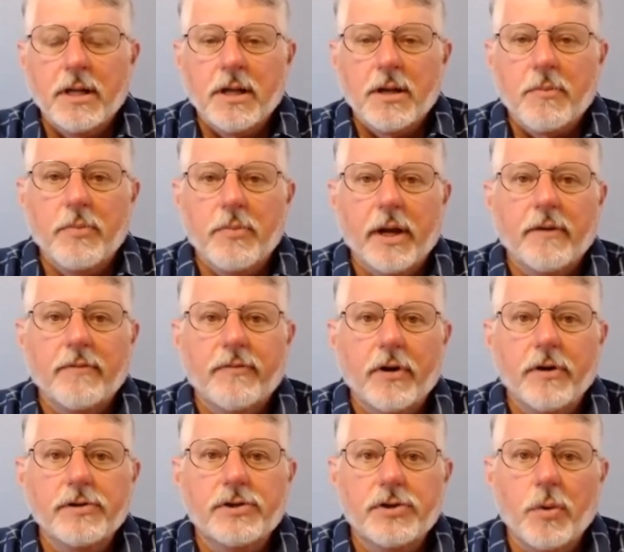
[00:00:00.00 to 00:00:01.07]
But if our
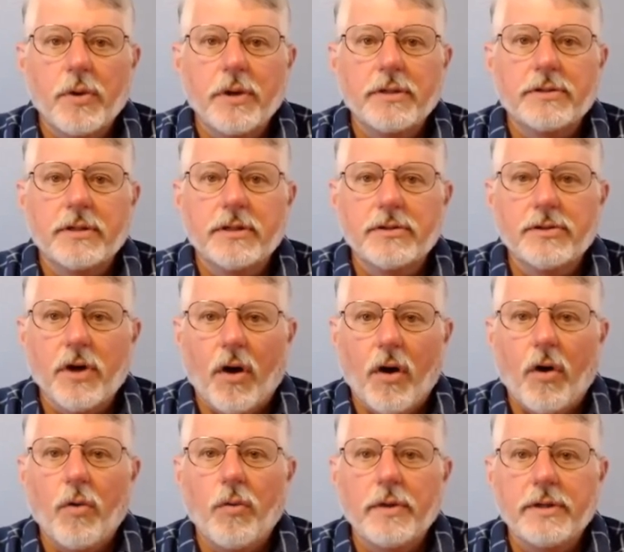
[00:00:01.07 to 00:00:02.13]
choice is
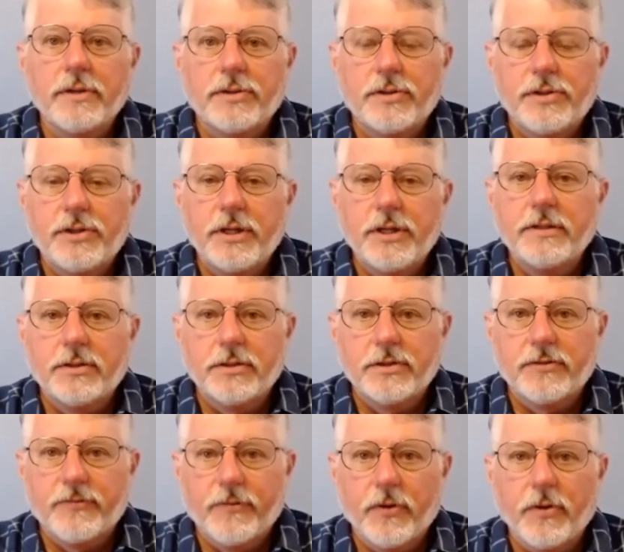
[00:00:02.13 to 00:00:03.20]
always Jesus
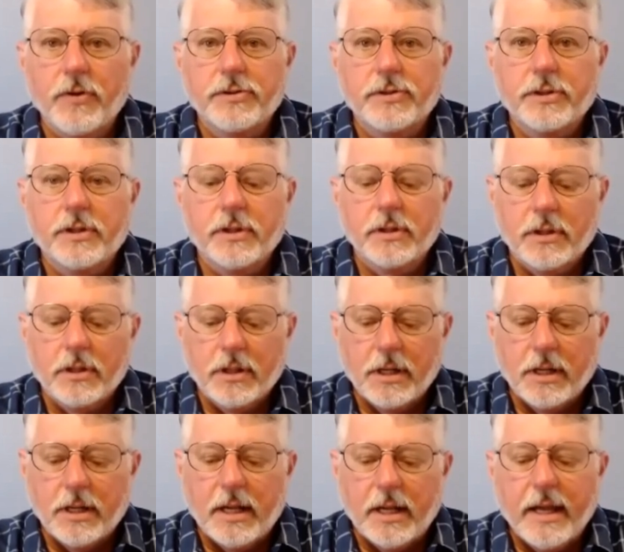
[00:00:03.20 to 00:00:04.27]
first,
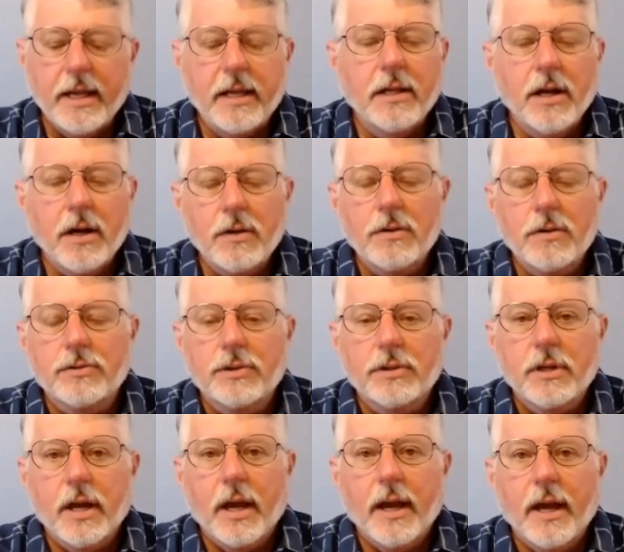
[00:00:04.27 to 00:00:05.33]
he knows,
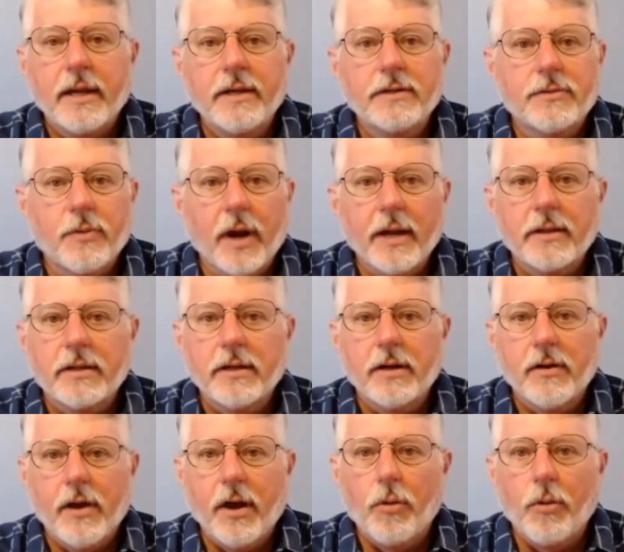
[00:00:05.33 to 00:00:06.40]
and he's right there
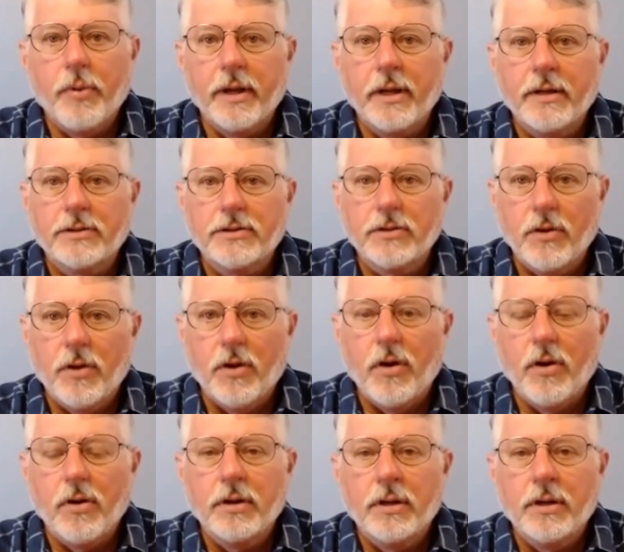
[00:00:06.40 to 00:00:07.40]
helping us along,